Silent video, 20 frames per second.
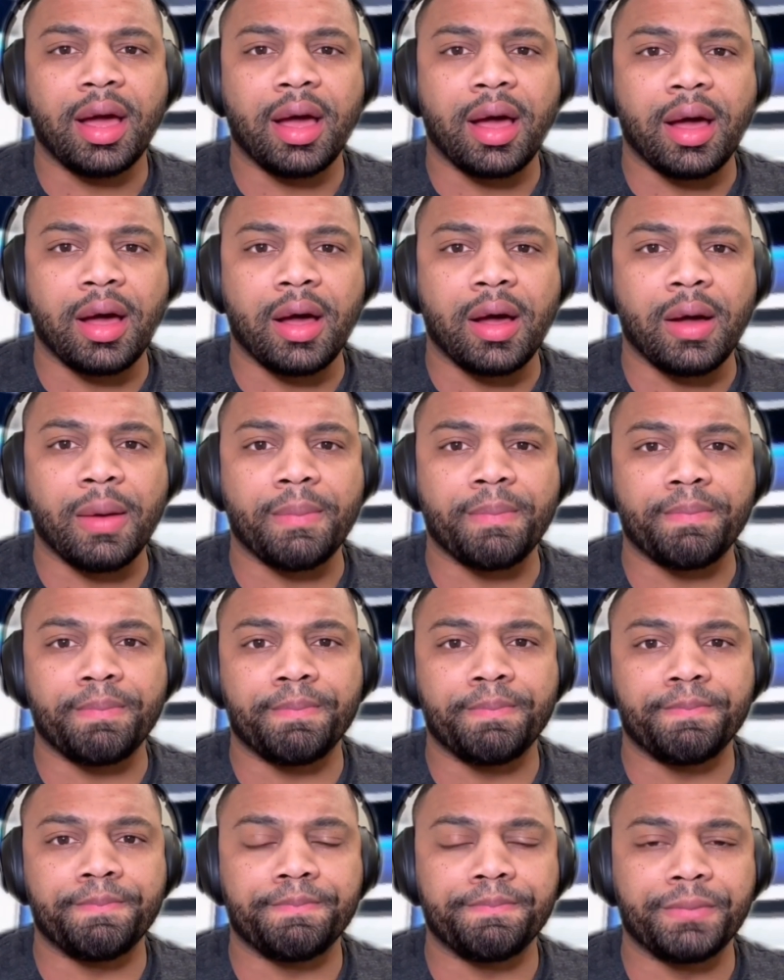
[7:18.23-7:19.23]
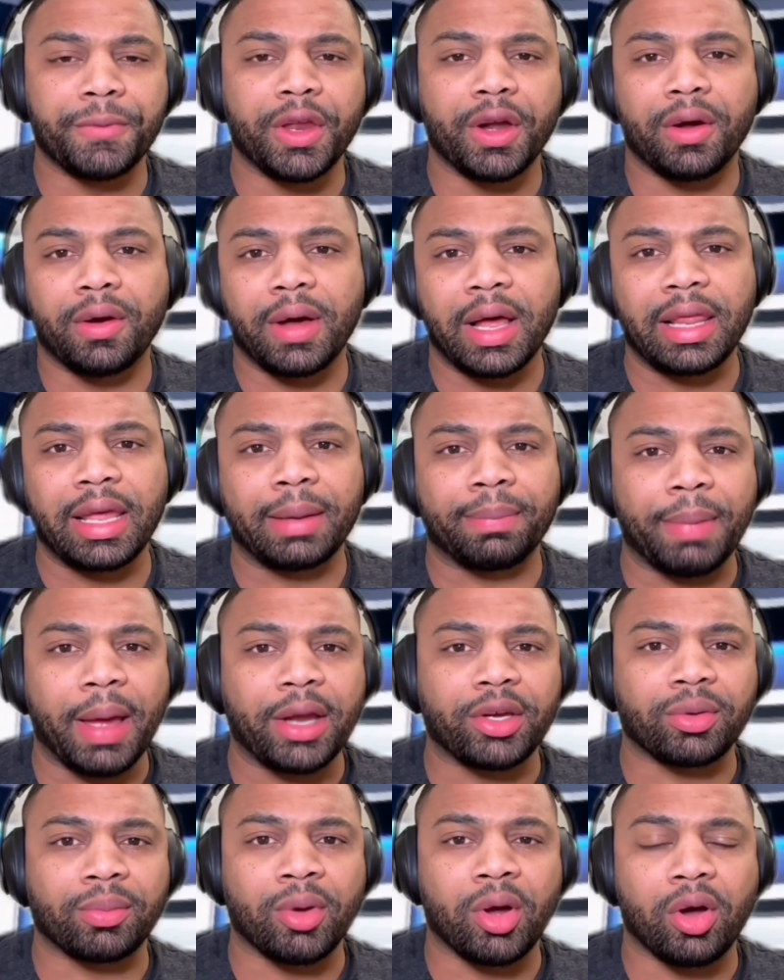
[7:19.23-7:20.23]
I like
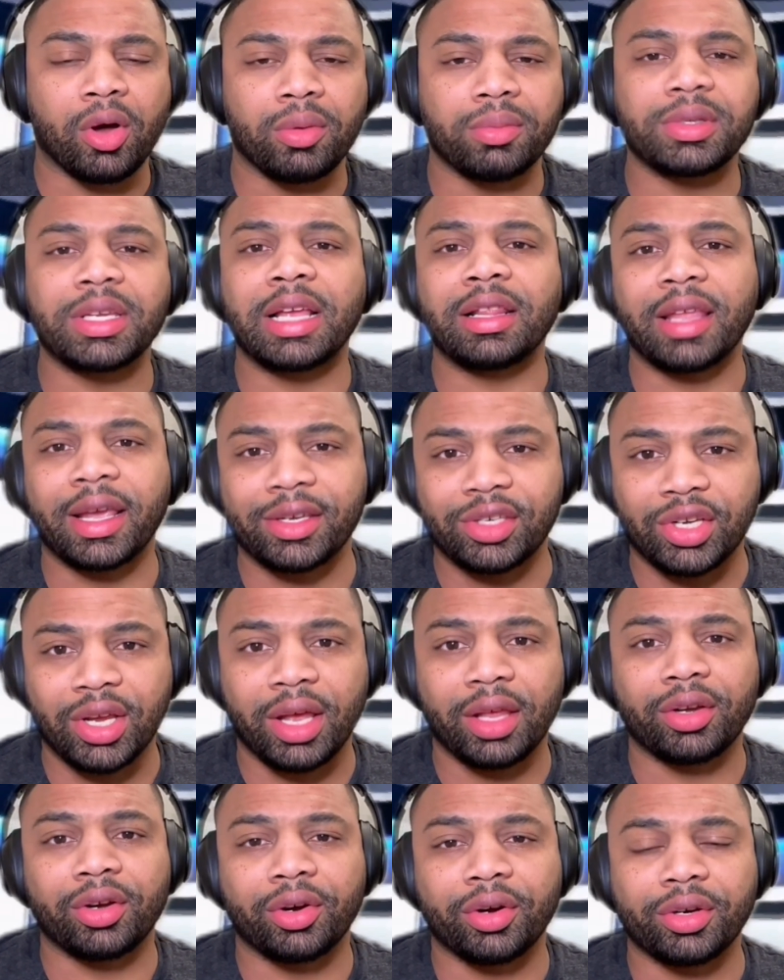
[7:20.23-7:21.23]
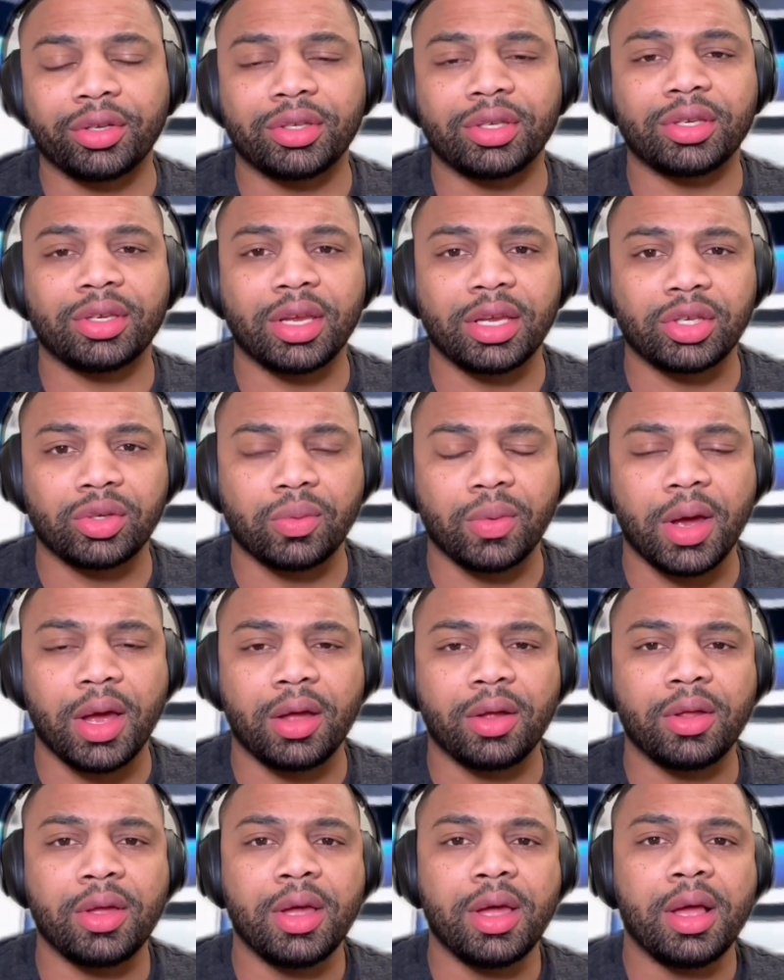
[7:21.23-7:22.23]
Patrick Mahomes. I like Jalen Hurts as
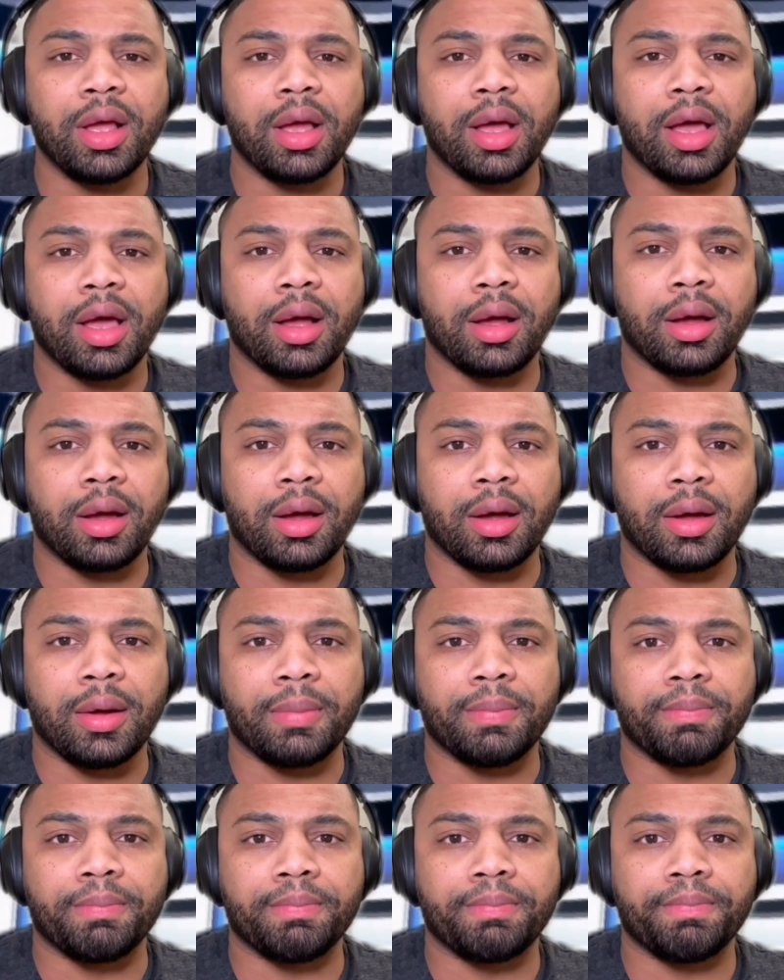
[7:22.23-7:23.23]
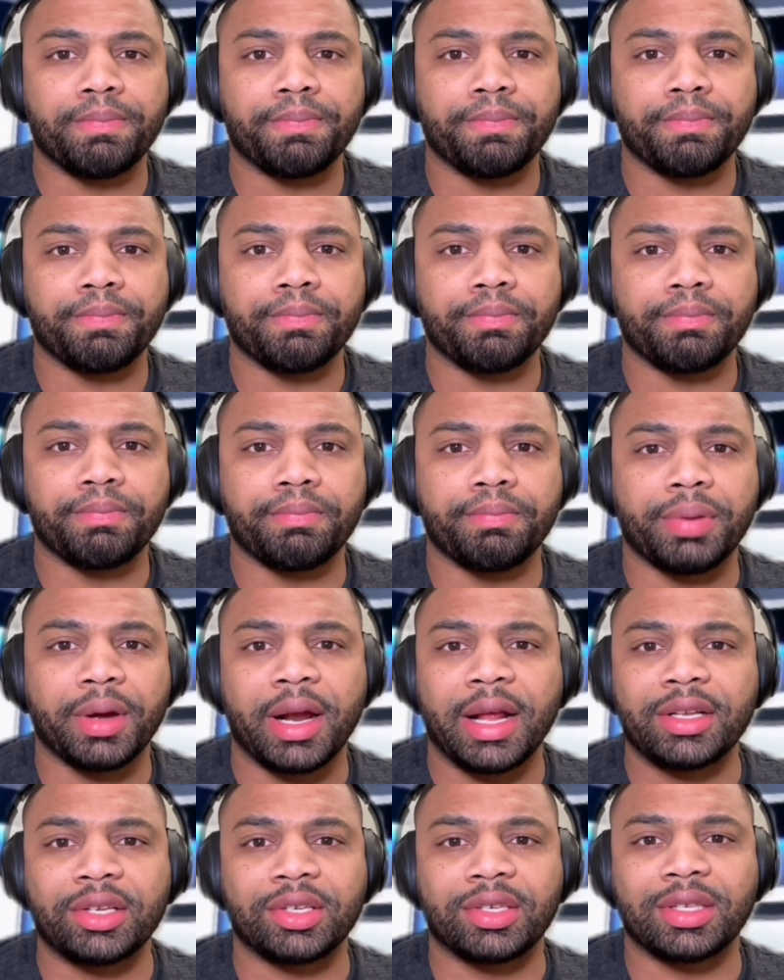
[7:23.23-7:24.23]
well. But
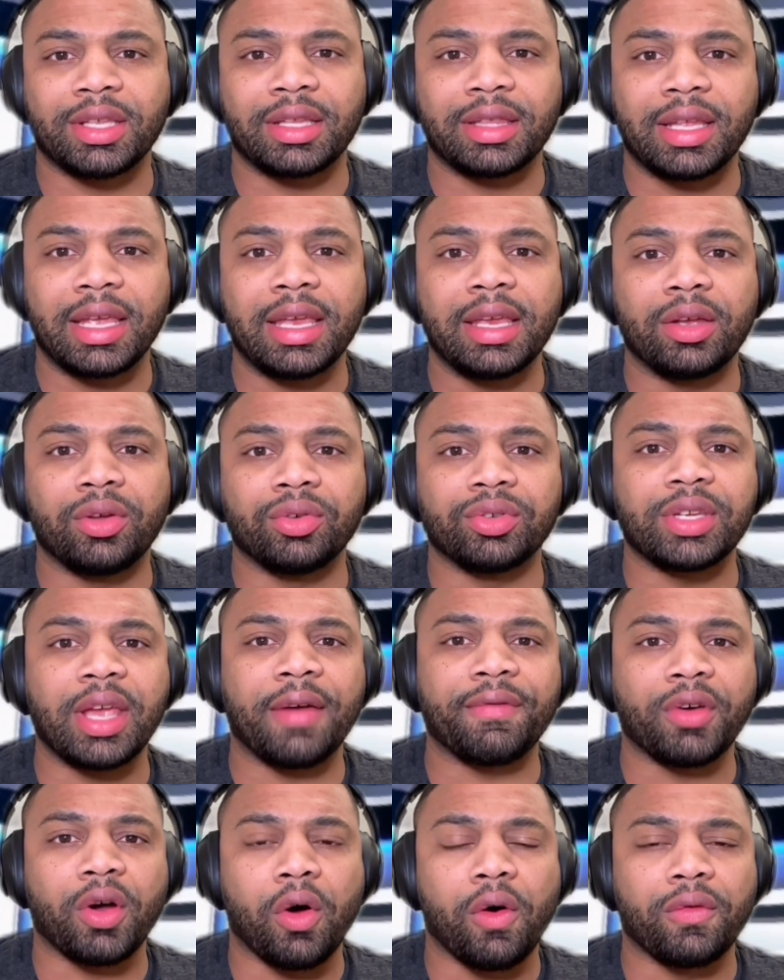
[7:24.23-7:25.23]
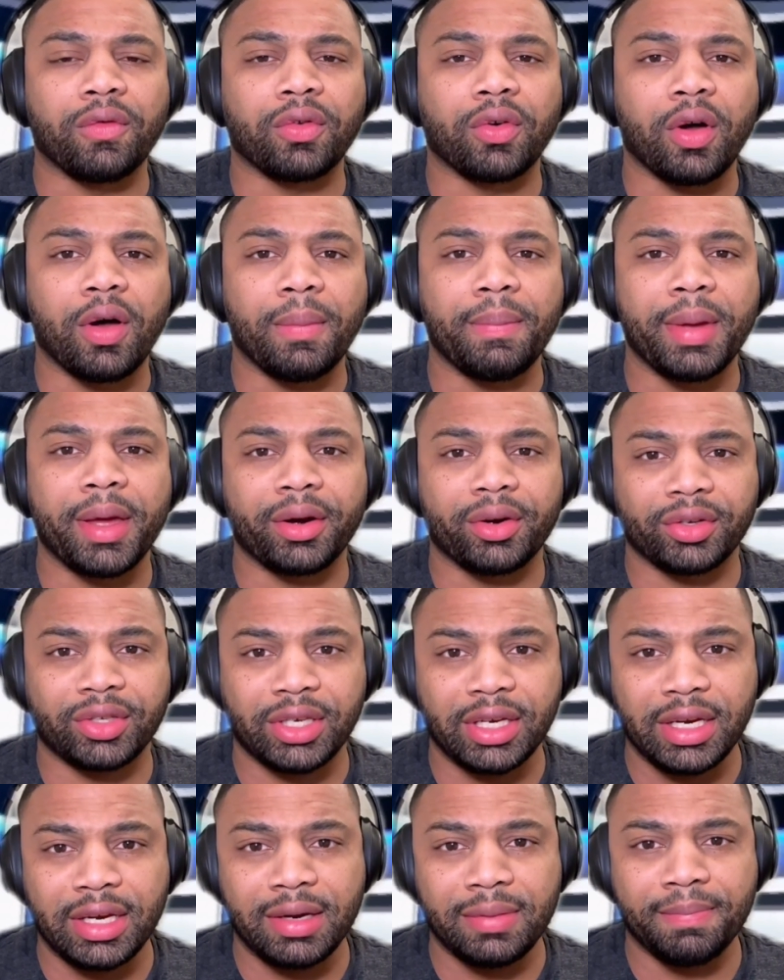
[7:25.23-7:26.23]
I just think the Eagles have an overall better
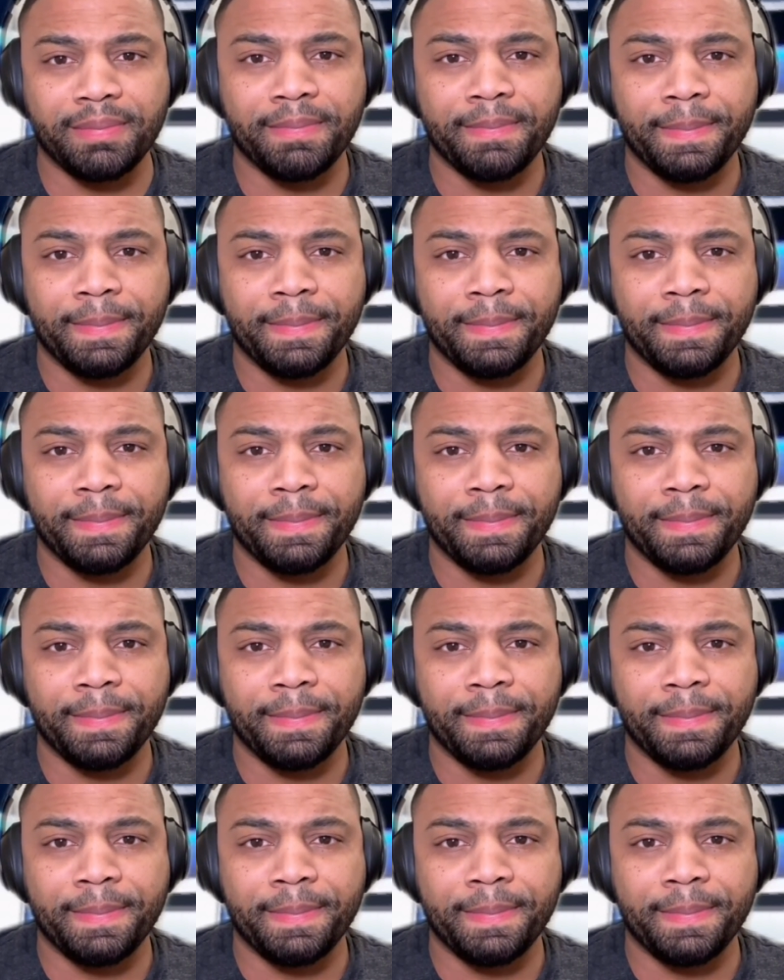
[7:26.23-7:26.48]
team.